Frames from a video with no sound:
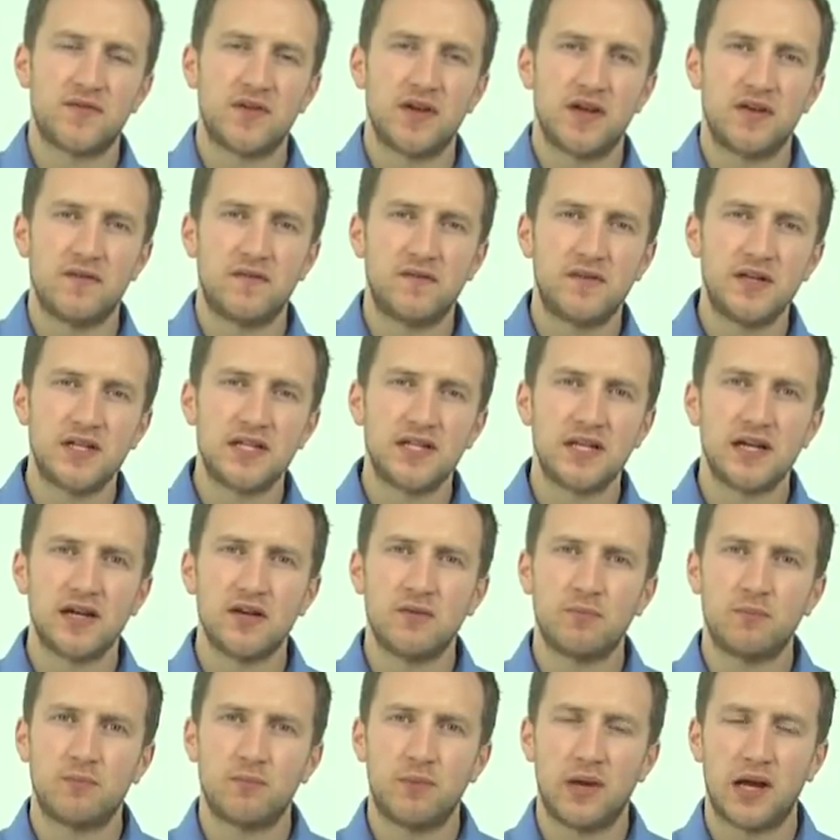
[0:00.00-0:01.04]
fit
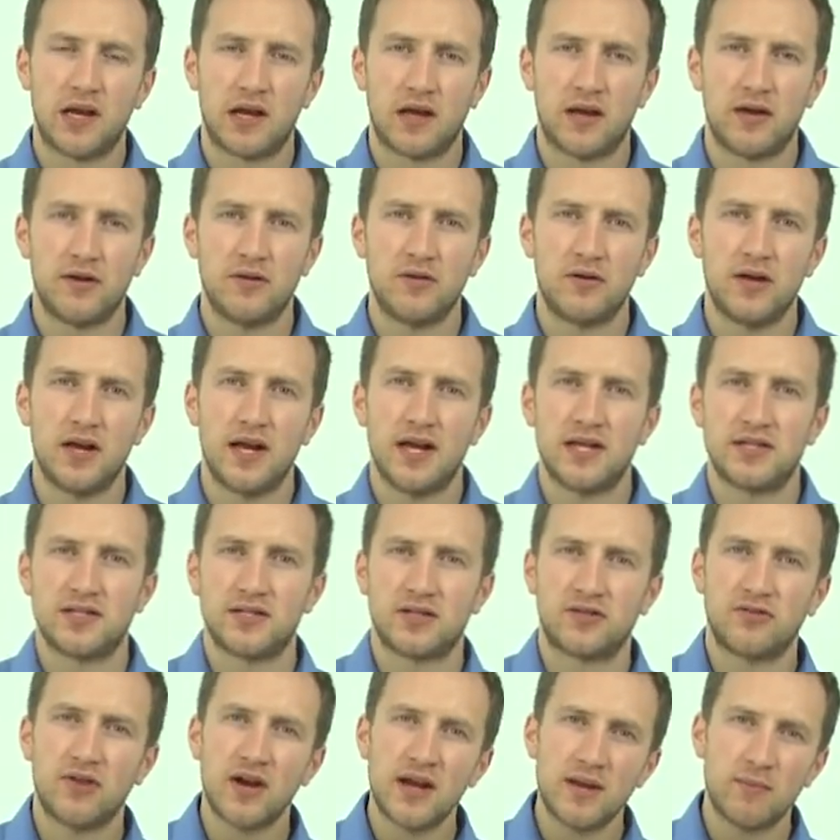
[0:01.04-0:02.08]
physio pillow is
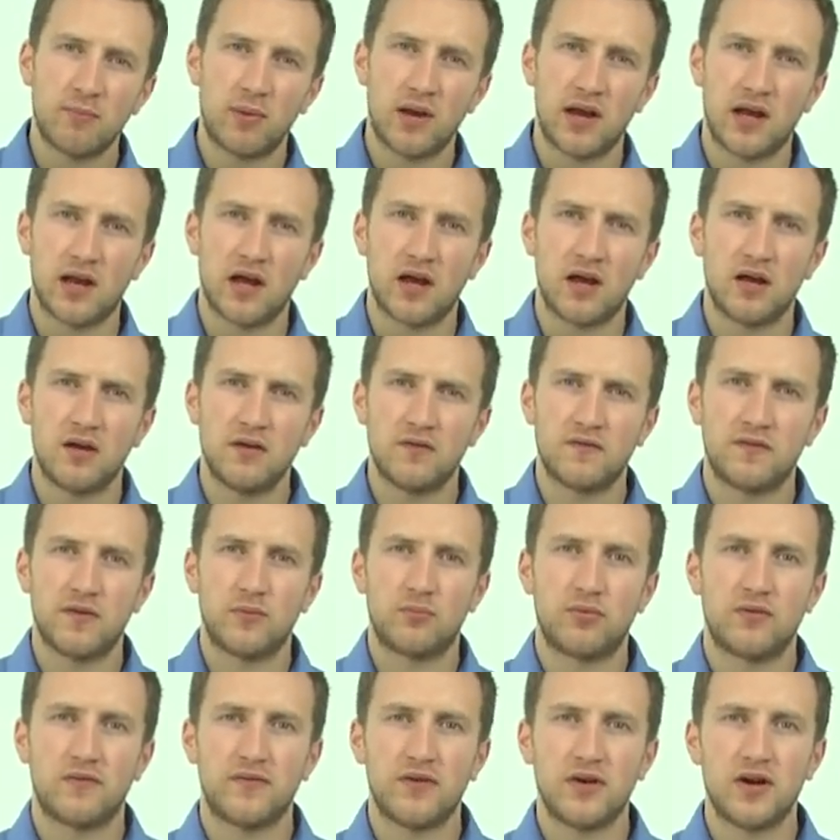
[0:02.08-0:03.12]
a great pillow
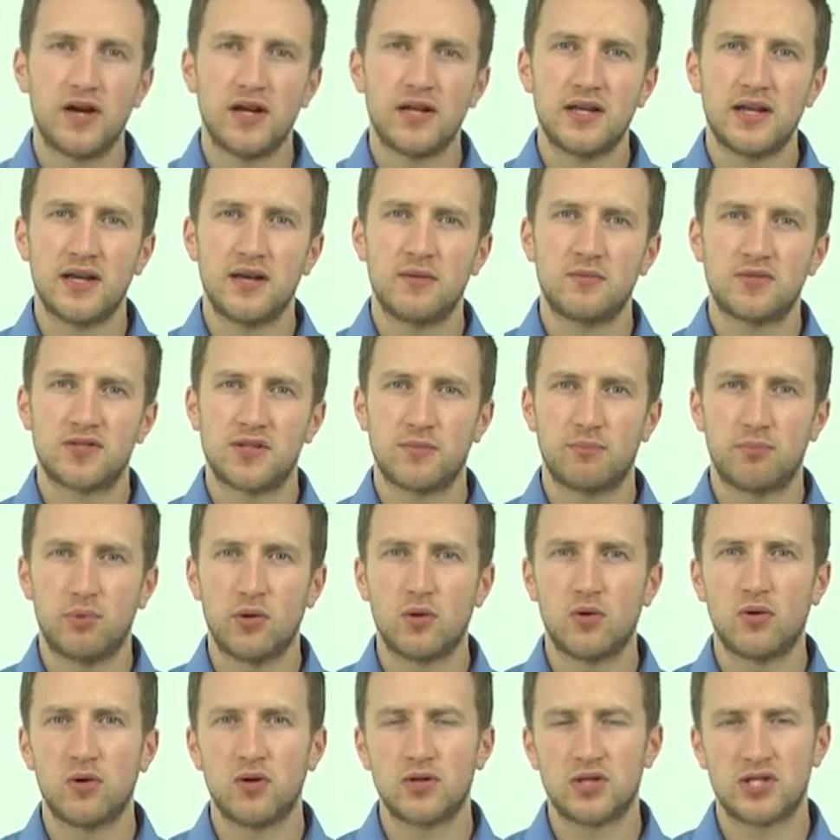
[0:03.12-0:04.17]
for providing
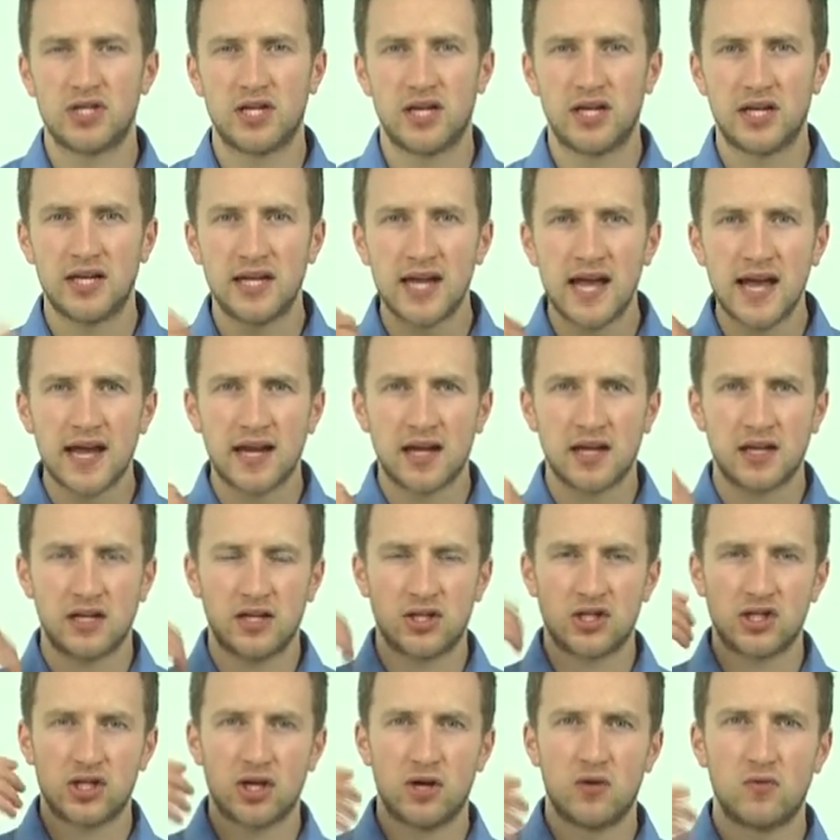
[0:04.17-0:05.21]
support to your neck,
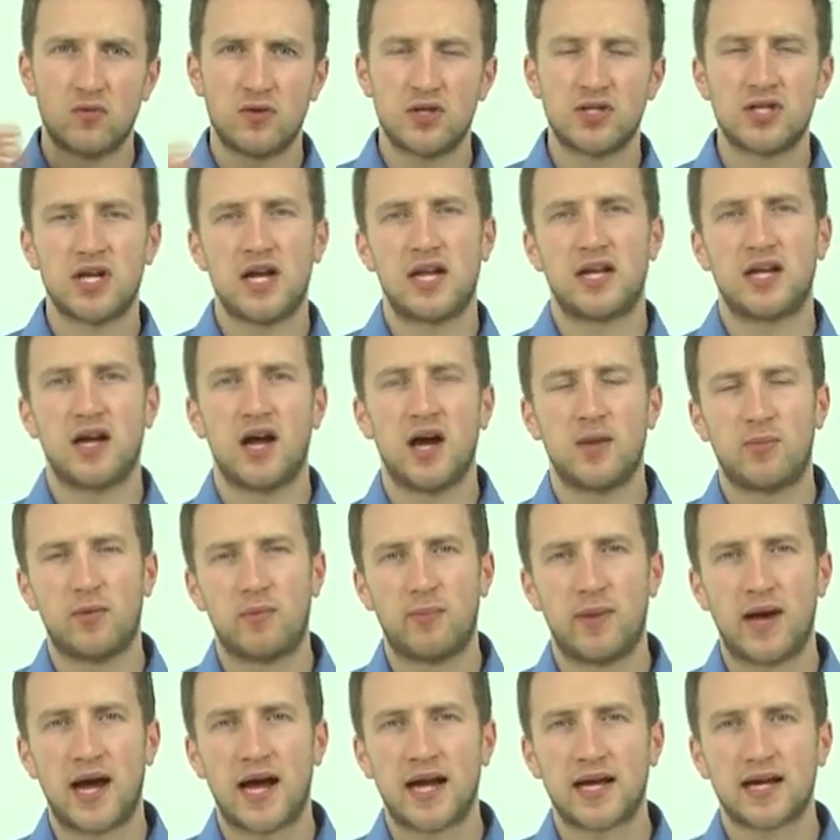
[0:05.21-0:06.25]
your shoulders and your
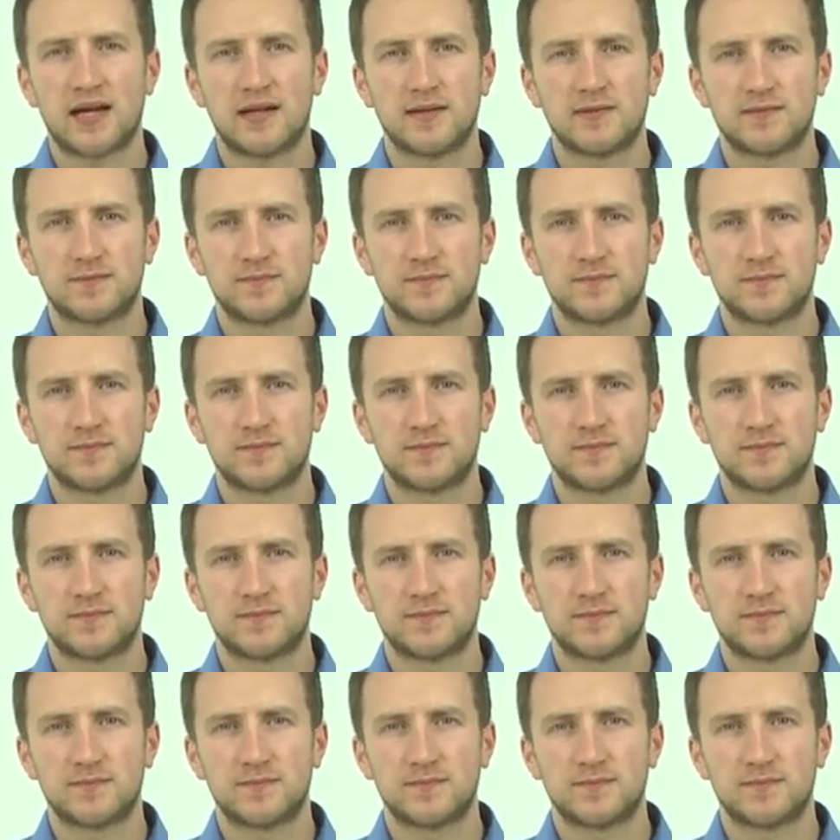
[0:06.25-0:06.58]
upper back.